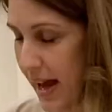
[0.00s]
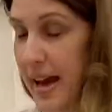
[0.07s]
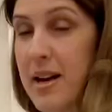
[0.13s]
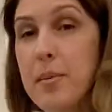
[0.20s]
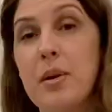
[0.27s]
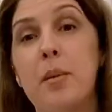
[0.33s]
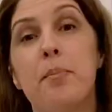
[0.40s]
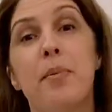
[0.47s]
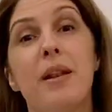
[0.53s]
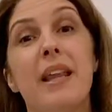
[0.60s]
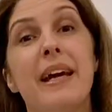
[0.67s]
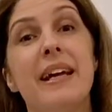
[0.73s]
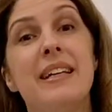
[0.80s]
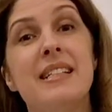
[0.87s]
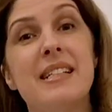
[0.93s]
and I'm going to
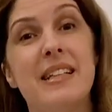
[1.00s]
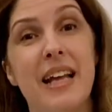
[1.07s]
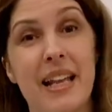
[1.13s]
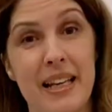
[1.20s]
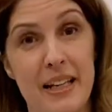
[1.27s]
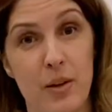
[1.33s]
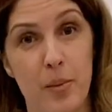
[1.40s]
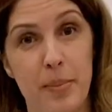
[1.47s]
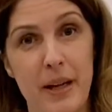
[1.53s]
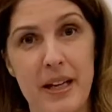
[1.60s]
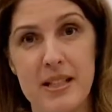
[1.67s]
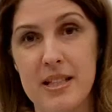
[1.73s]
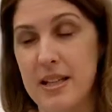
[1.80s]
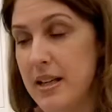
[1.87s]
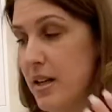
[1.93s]
blend it a little
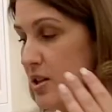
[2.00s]
bit.